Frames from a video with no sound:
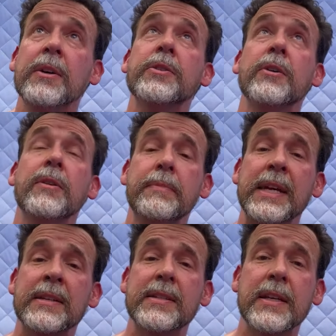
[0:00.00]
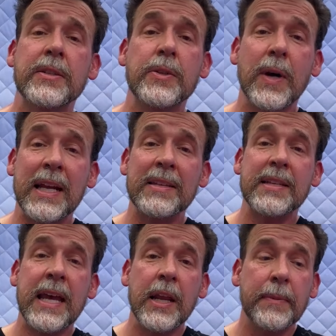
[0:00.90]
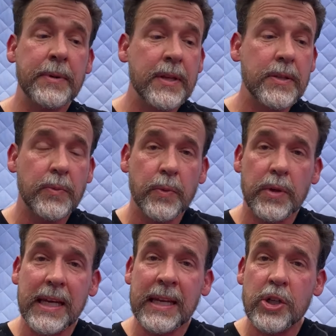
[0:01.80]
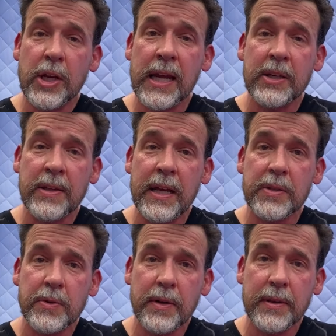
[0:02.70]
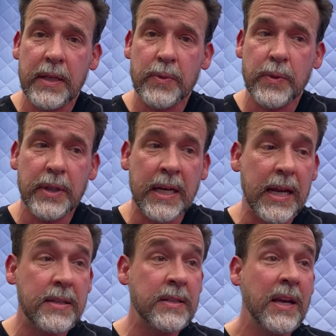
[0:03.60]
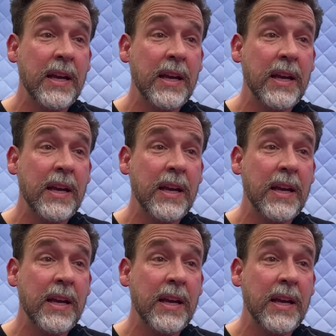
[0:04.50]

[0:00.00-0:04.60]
So being 6'2", I can stand up in this, getting changed and that sort of thing is really nice.